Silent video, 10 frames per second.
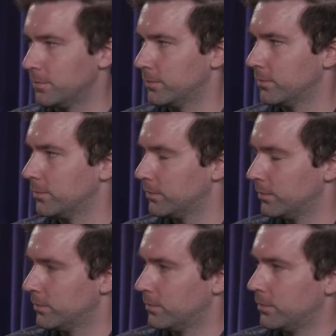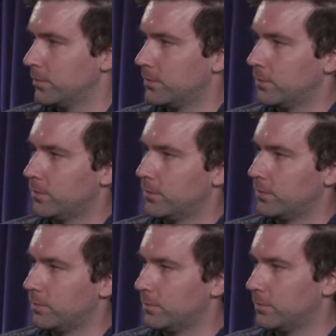
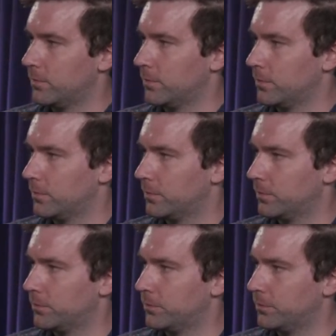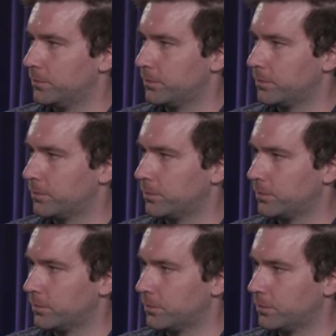
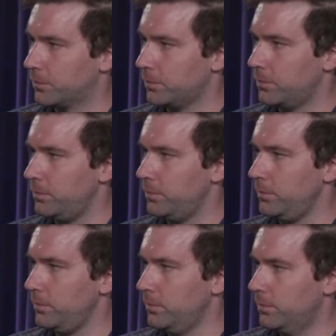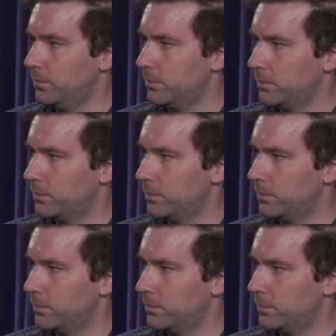(silent)